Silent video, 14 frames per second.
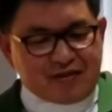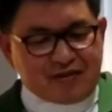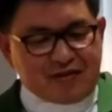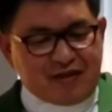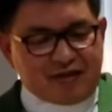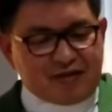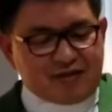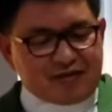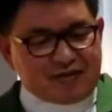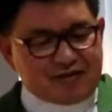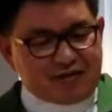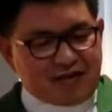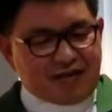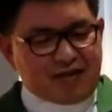Then
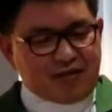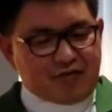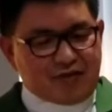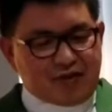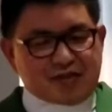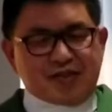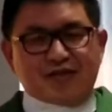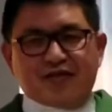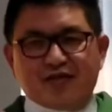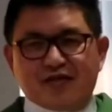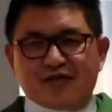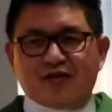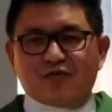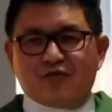I was
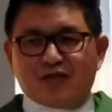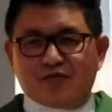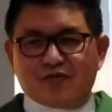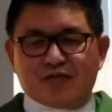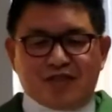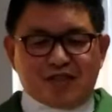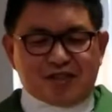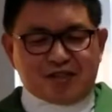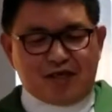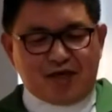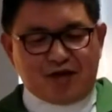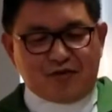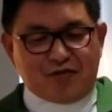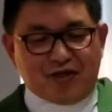thinking, what would I
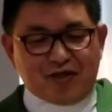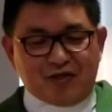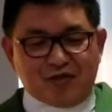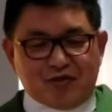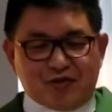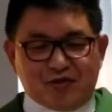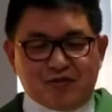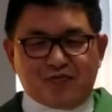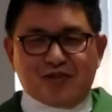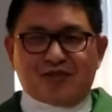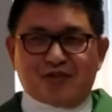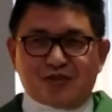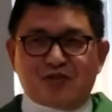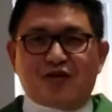share with you?
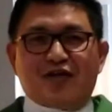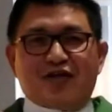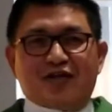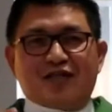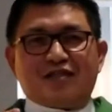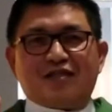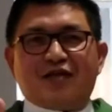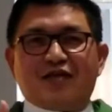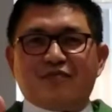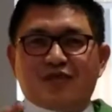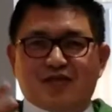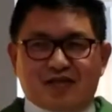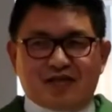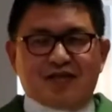Because you are not, I
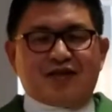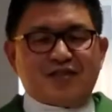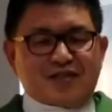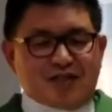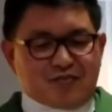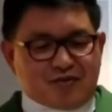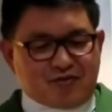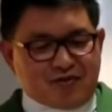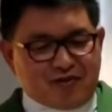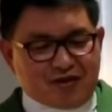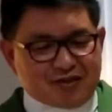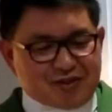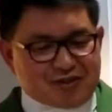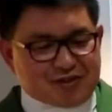mean, there are some who
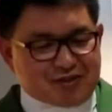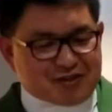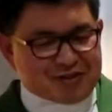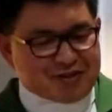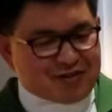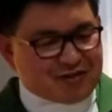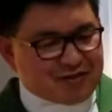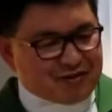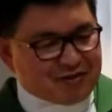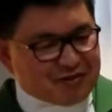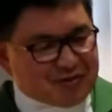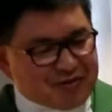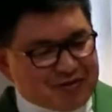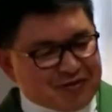are sisters here.
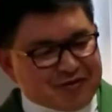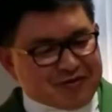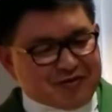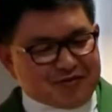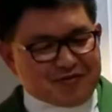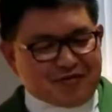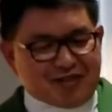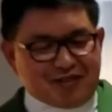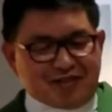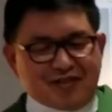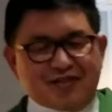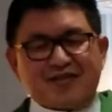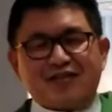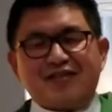
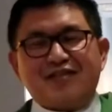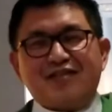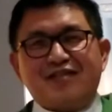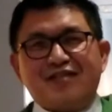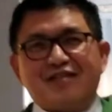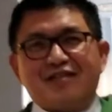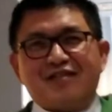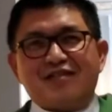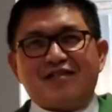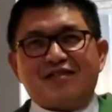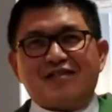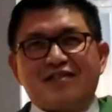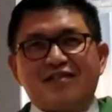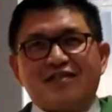But
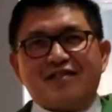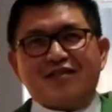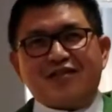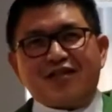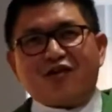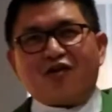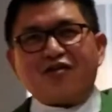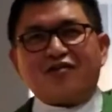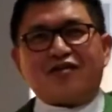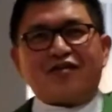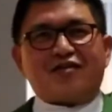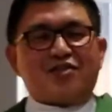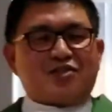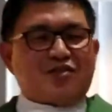in the
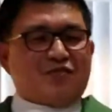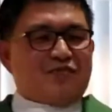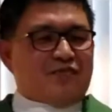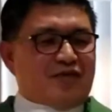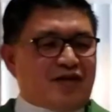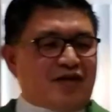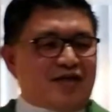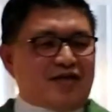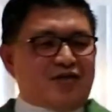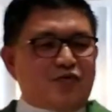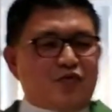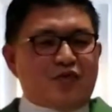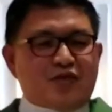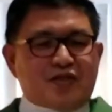context of my
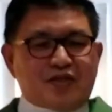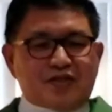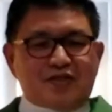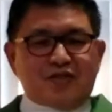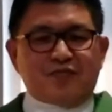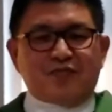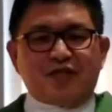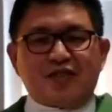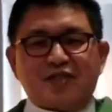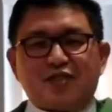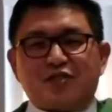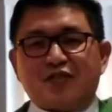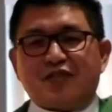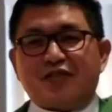work or
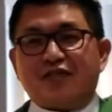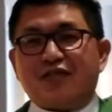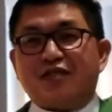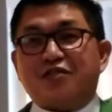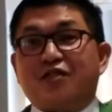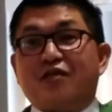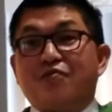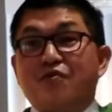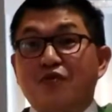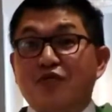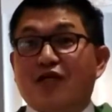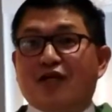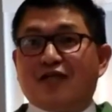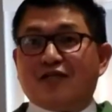ministry in the
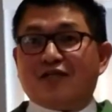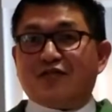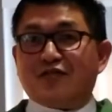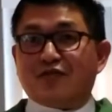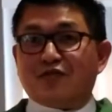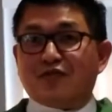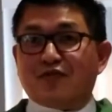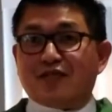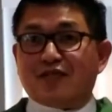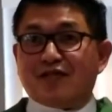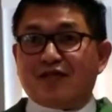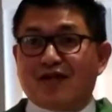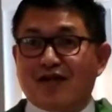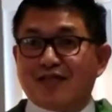tribunal, with
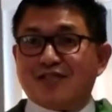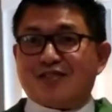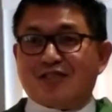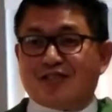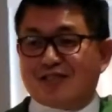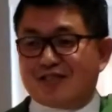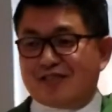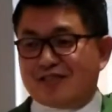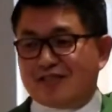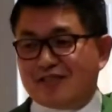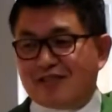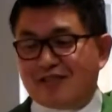the cases